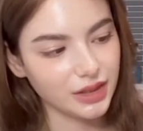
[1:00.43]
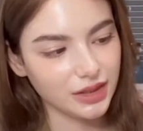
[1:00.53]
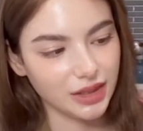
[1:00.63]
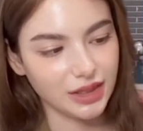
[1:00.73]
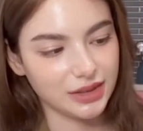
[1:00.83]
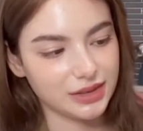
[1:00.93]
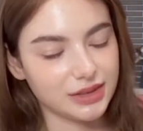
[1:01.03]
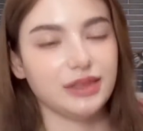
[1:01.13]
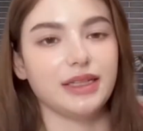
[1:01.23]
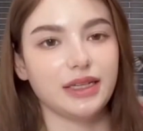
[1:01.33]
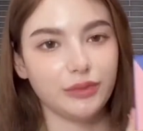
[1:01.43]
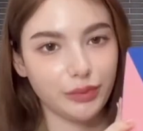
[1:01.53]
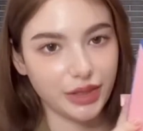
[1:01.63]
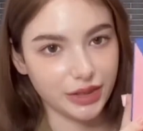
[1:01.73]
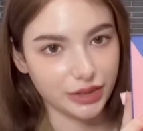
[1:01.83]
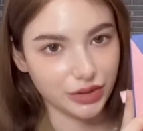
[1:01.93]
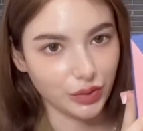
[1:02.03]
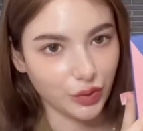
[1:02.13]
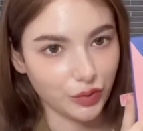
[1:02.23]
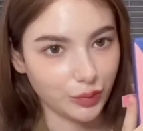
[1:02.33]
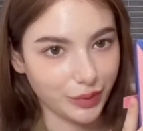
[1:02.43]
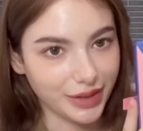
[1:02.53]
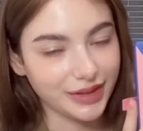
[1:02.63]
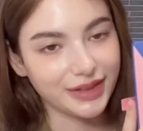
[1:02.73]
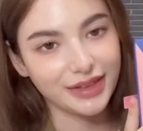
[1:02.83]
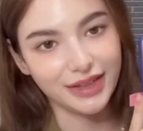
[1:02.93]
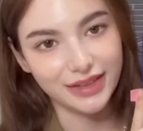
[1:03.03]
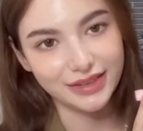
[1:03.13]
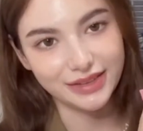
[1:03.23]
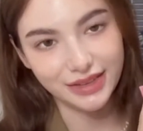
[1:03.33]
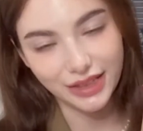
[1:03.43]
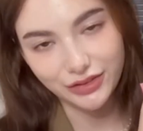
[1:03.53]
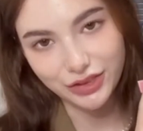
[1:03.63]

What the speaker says: It's like combination of pink and navy